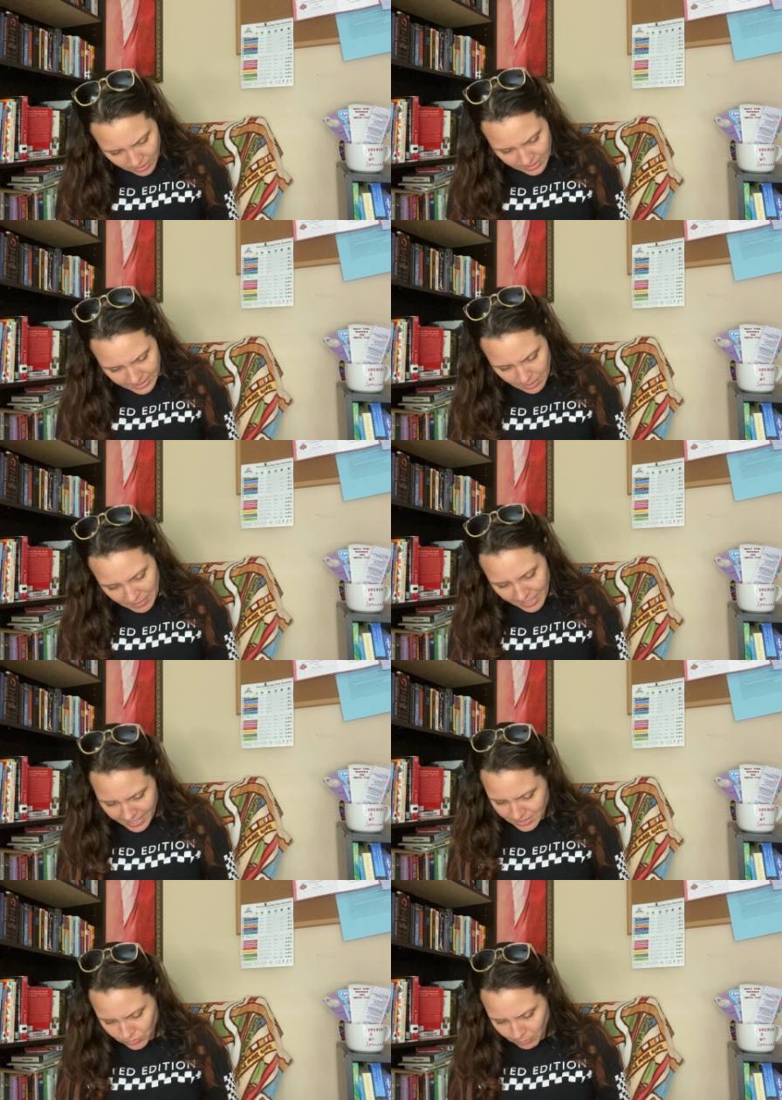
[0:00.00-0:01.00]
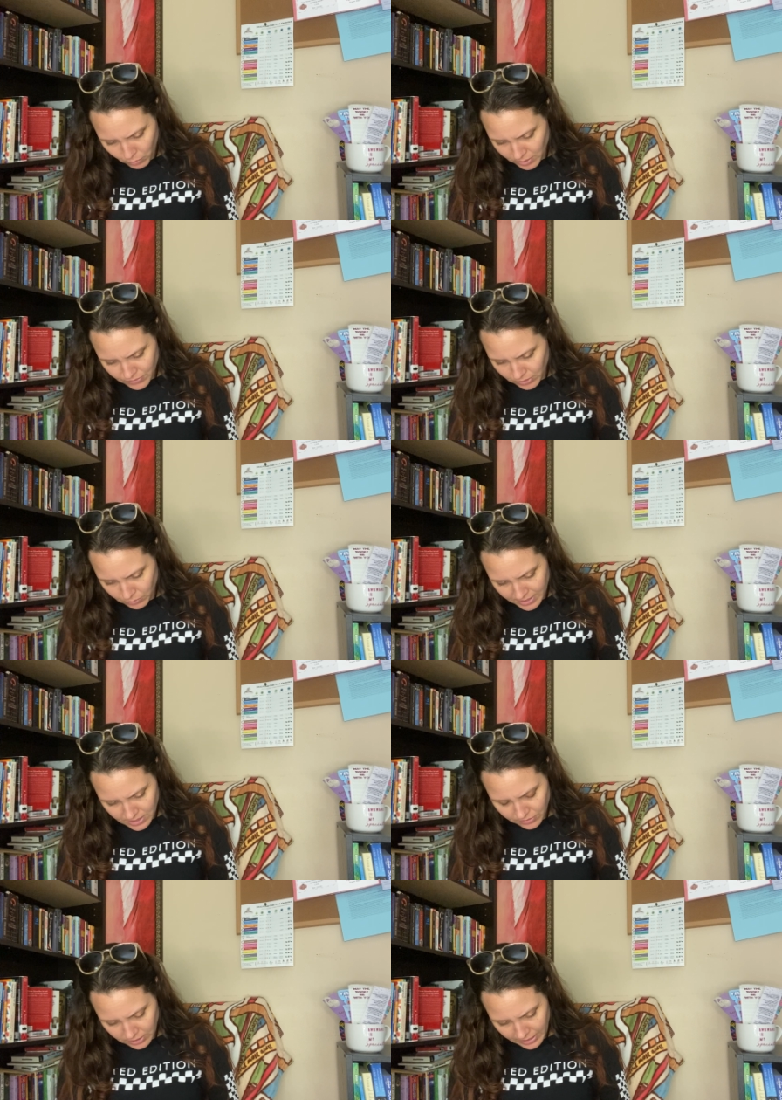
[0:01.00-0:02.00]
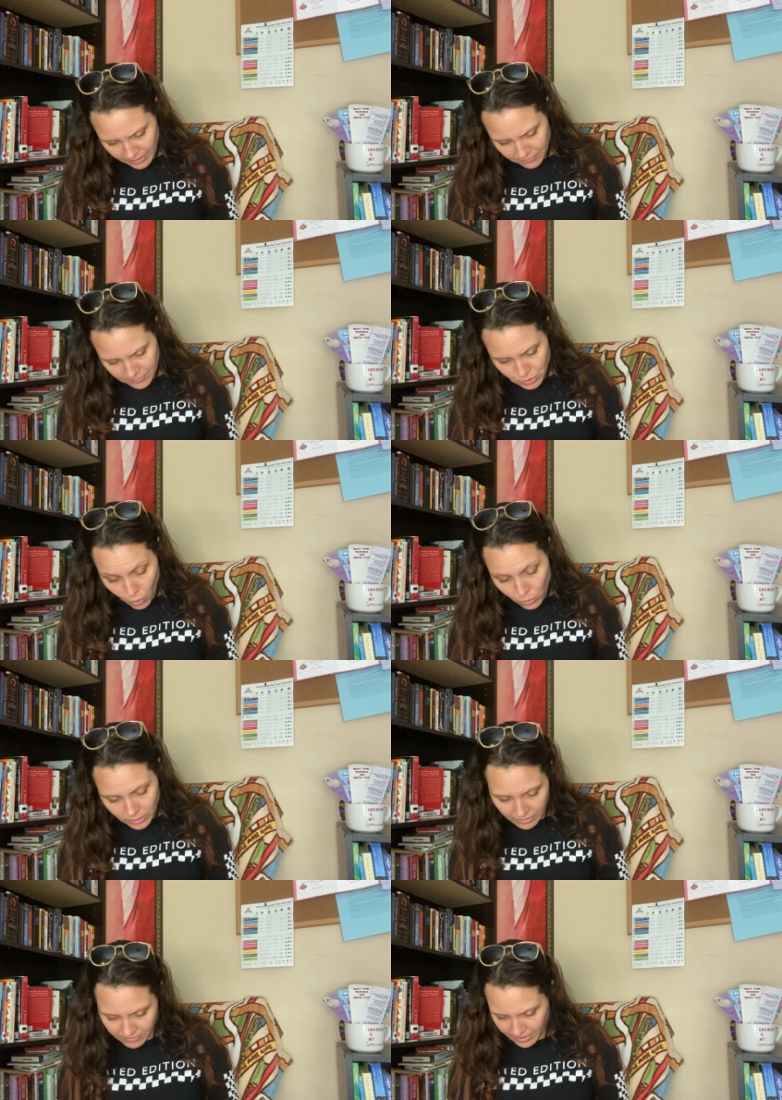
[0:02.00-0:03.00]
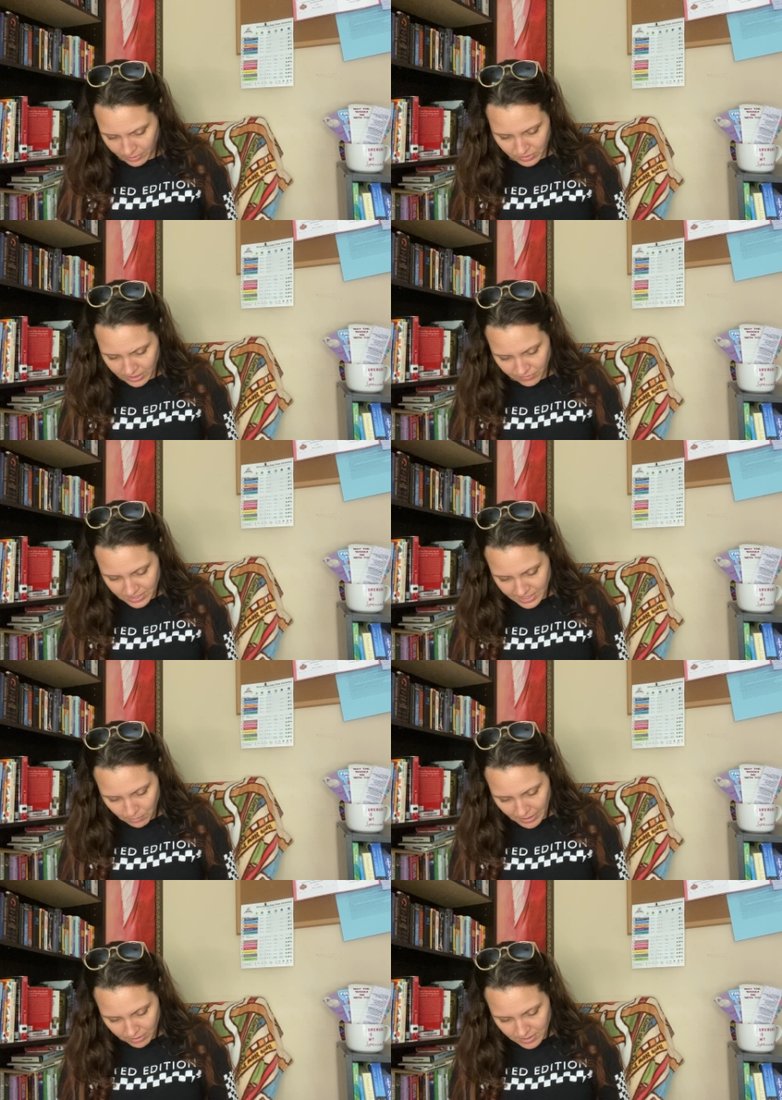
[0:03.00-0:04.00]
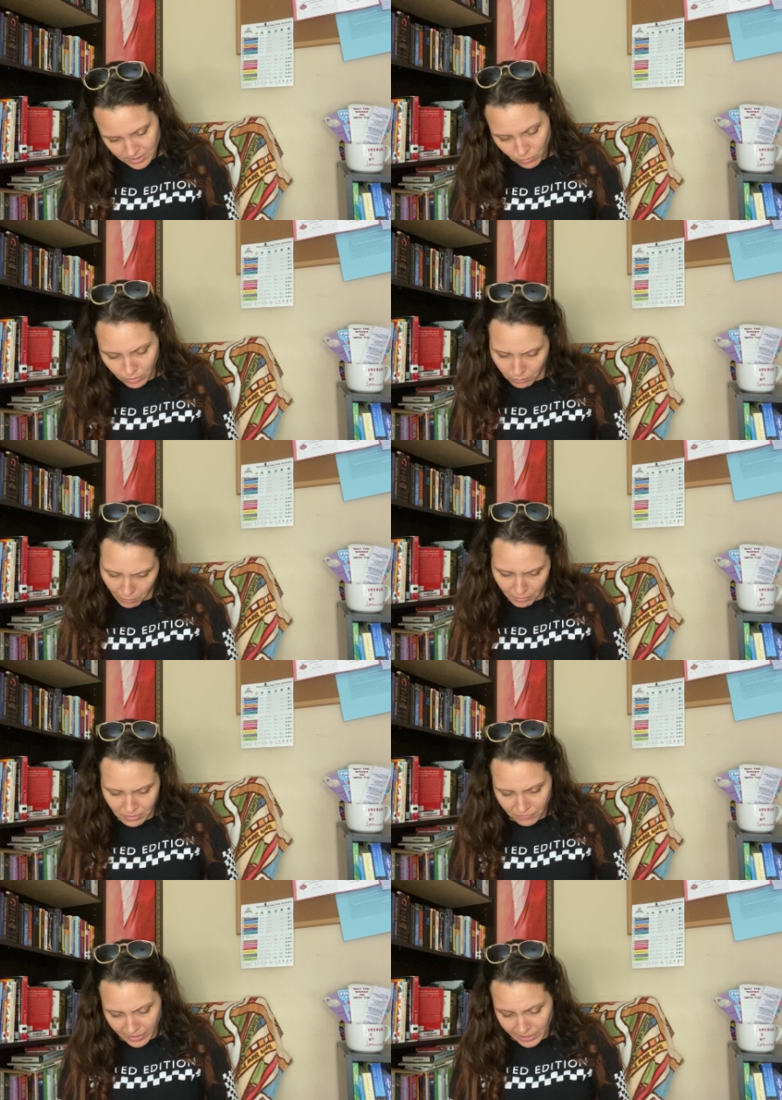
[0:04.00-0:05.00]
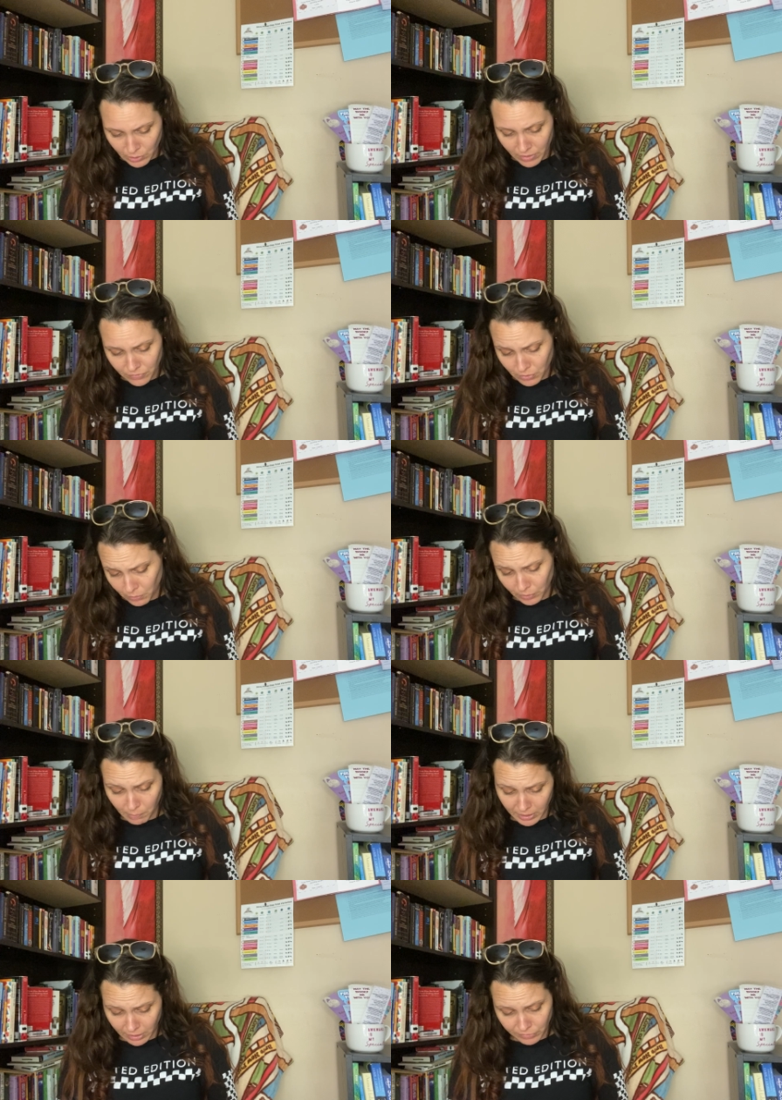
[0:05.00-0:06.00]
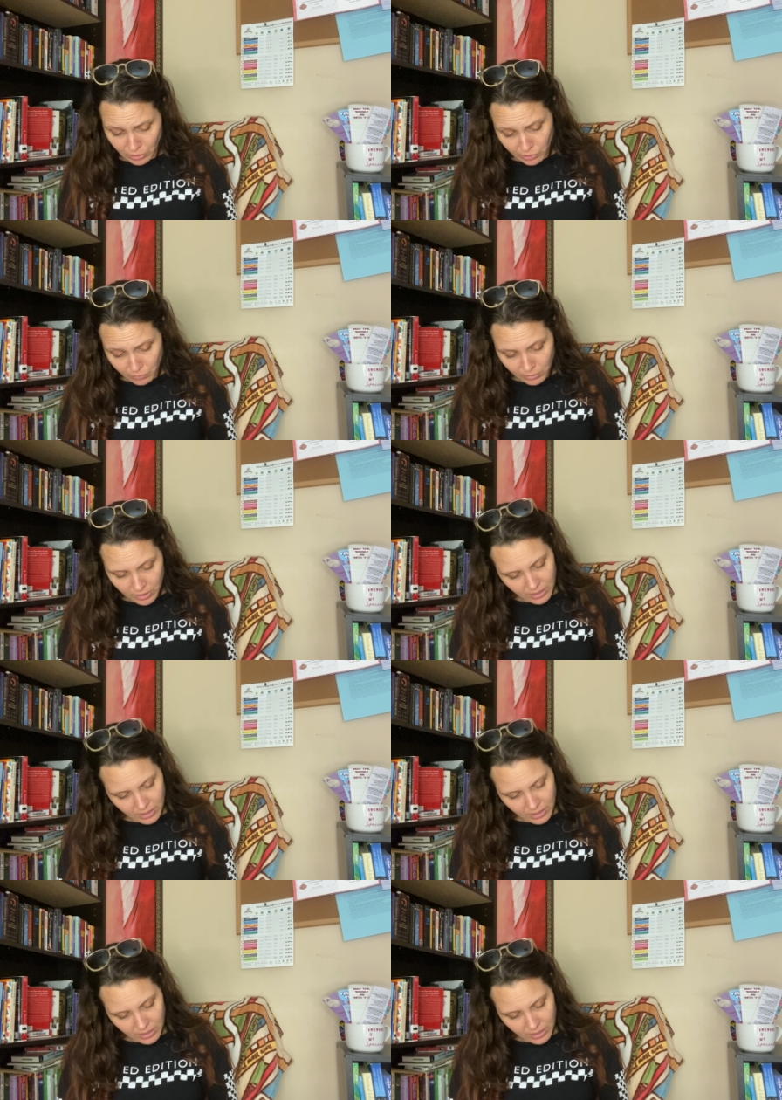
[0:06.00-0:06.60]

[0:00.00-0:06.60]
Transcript: TPS reports for the rest of your life, totally fine with never seeing Paris, or cool with the fact that you have no real money of your own.